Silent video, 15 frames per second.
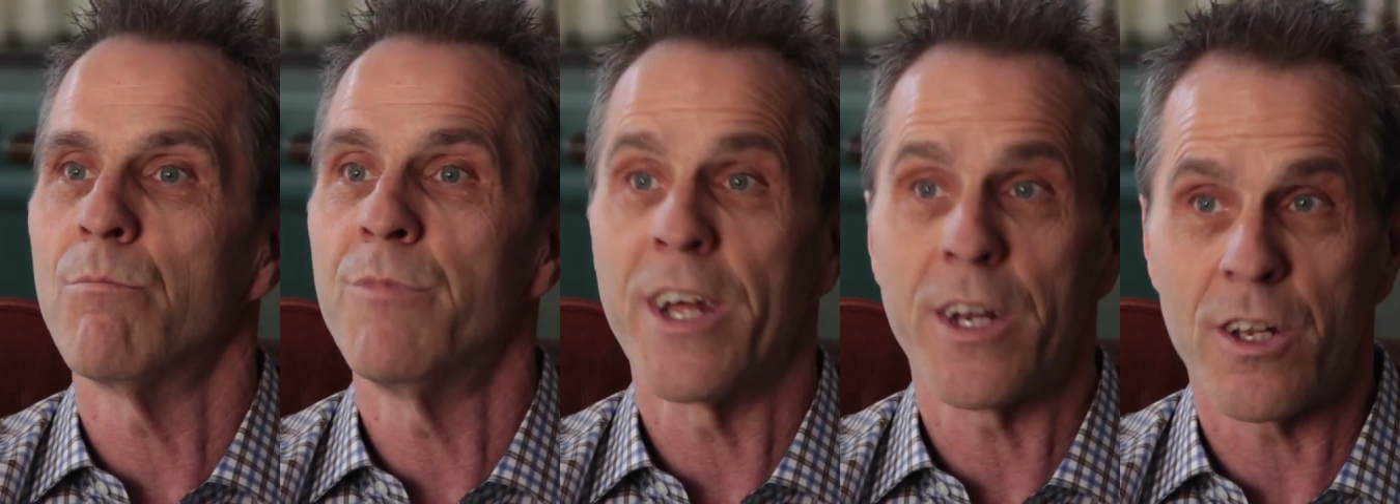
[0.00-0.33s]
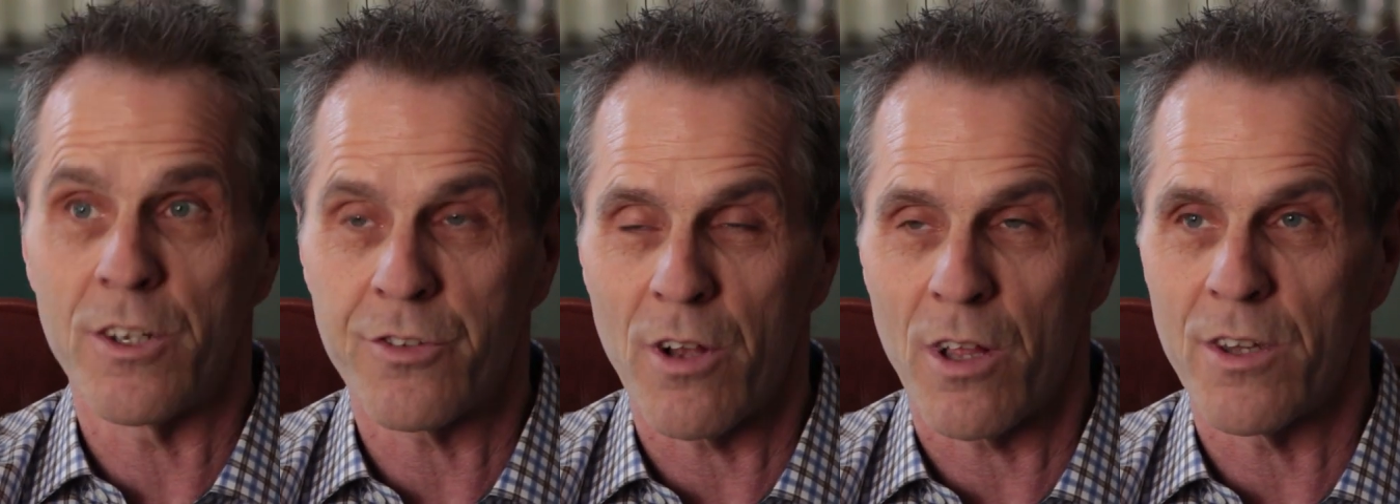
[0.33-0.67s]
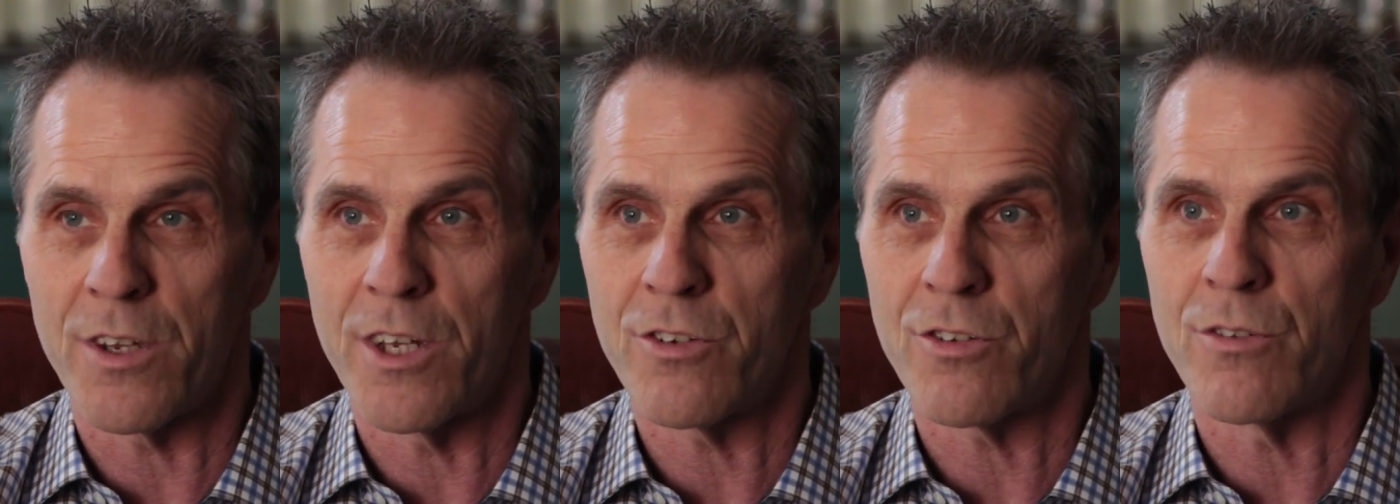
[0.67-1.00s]
debt
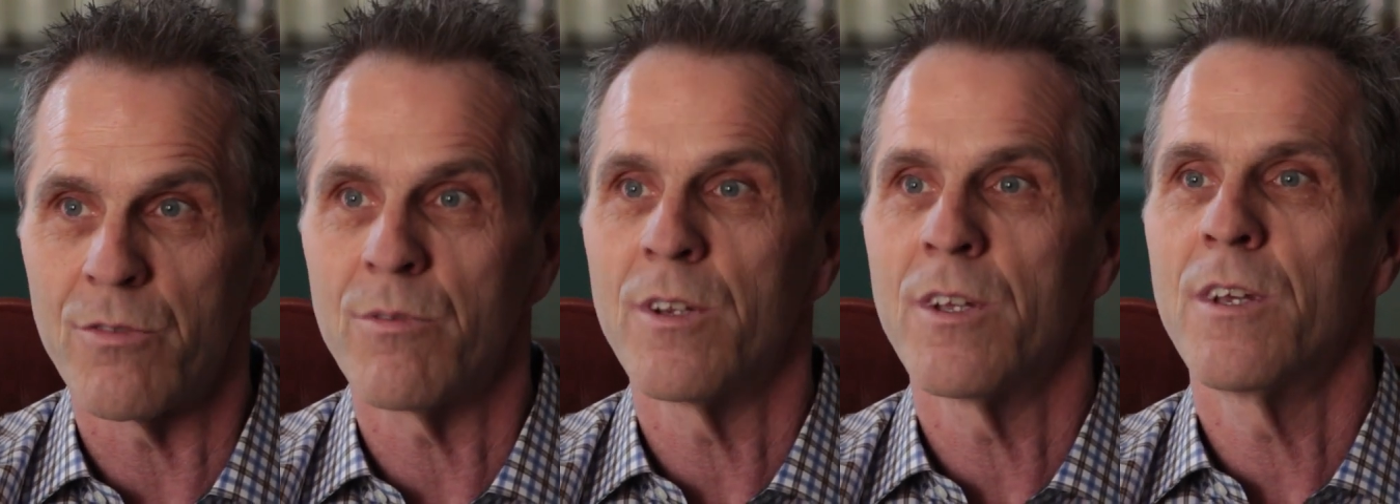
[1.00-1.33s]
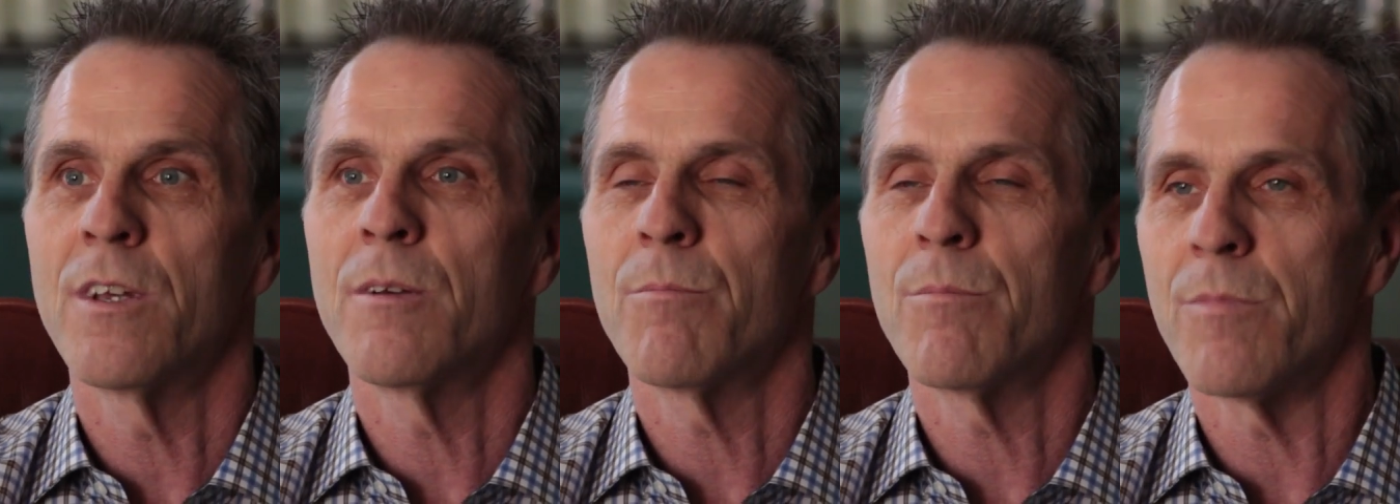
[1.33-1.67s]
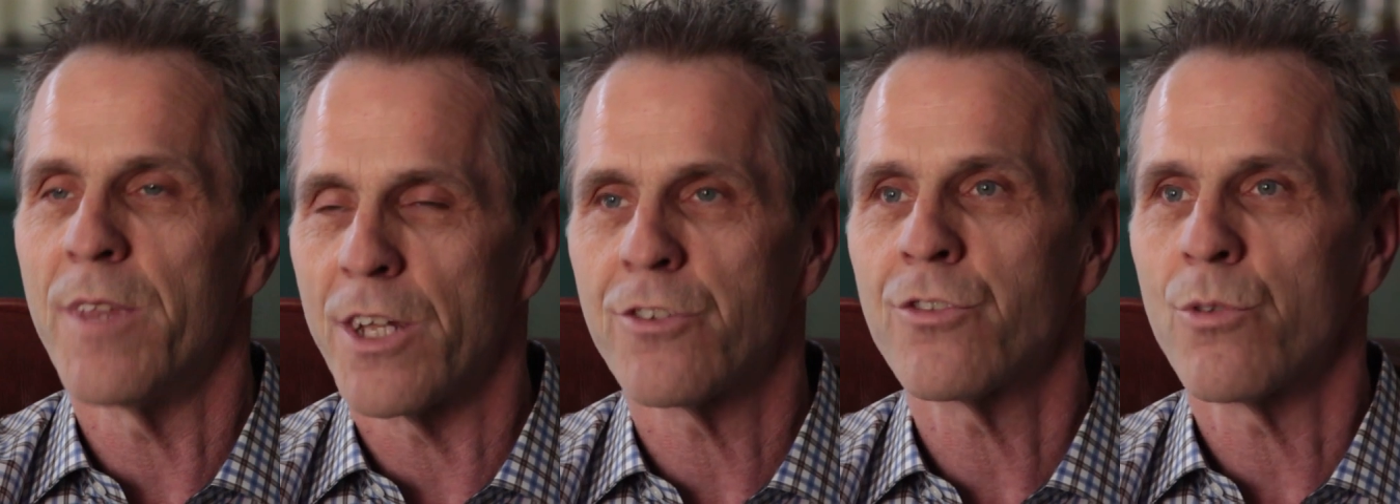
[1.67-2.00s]
consolidation,
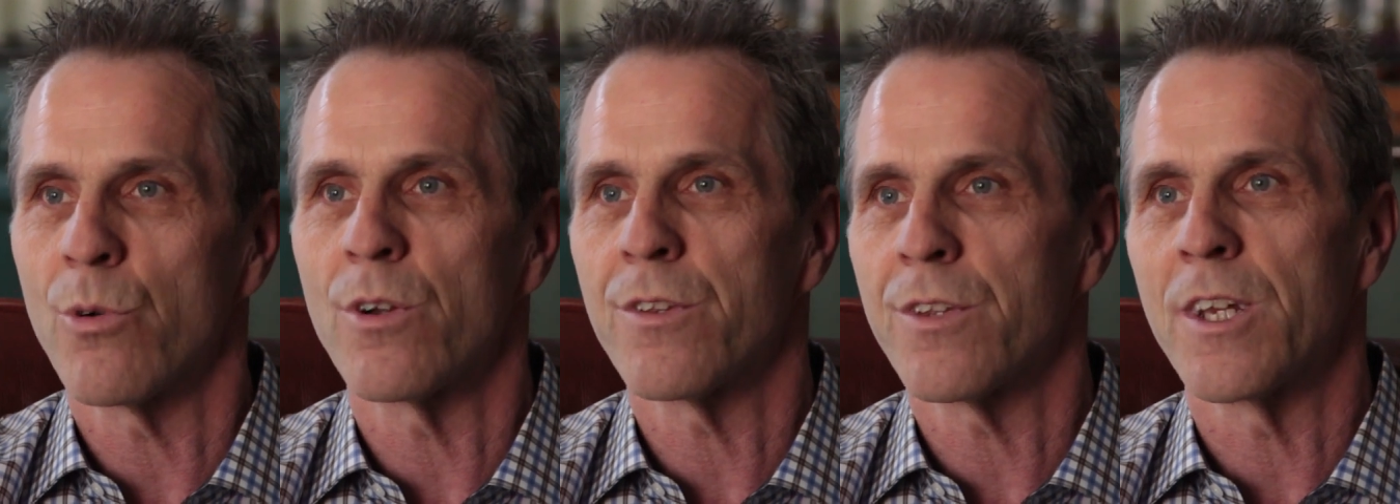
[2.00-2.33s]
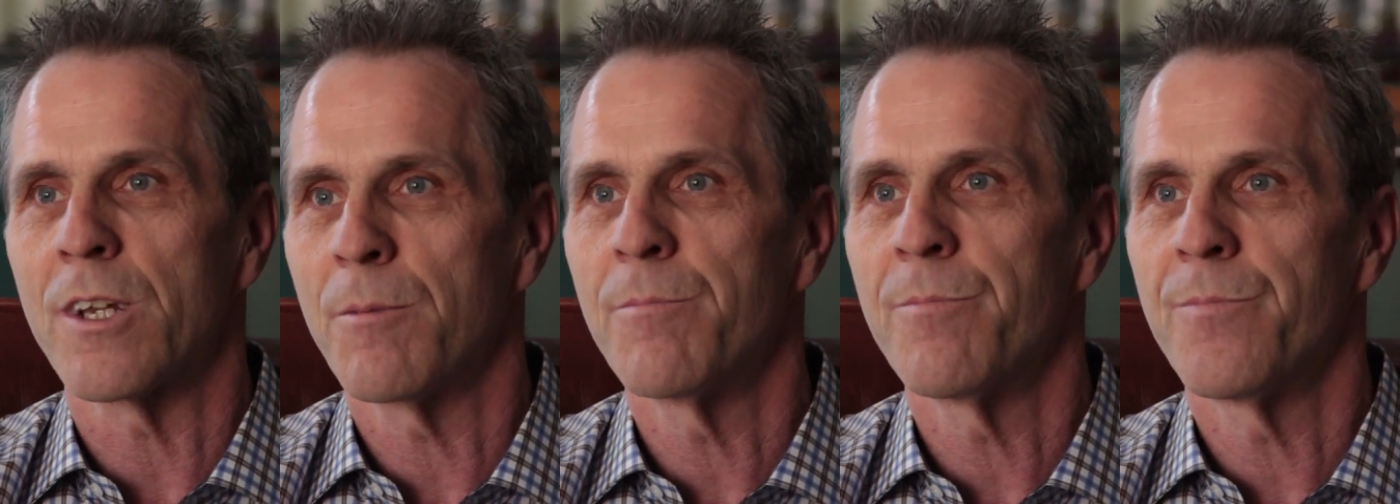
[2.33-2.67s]
that sort of thing.